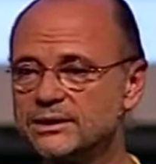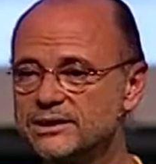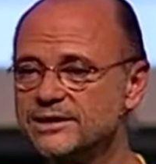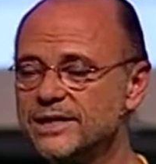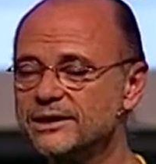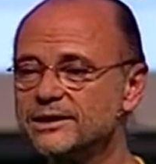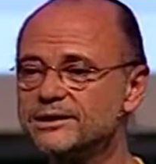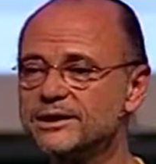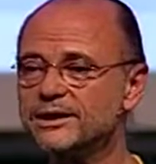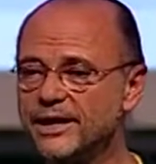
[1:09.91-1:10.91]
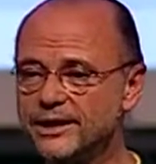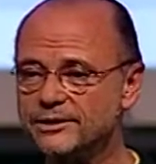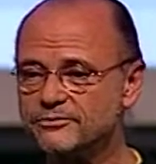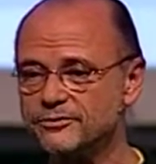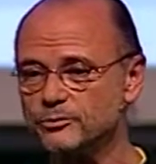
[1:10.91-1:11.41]
aesthetic
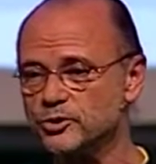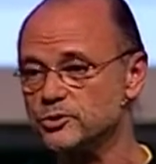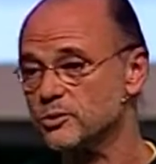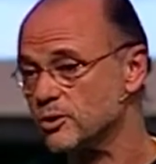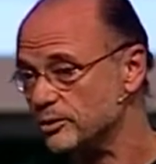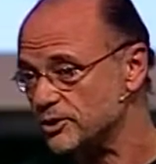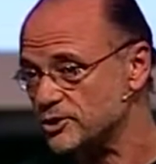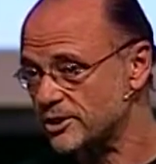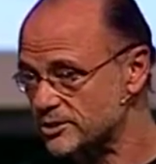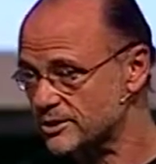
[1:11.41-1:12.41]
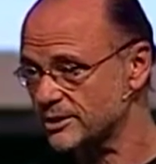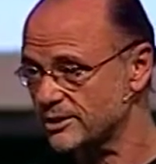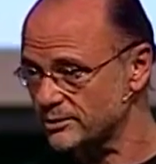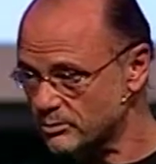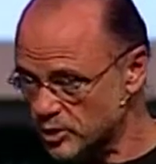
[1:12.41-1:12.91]
neglect from which we're only just
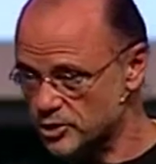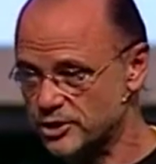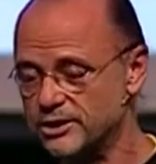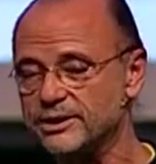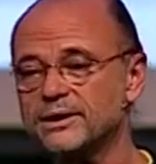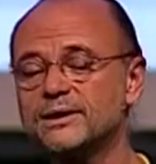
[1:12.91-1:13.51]
emerging,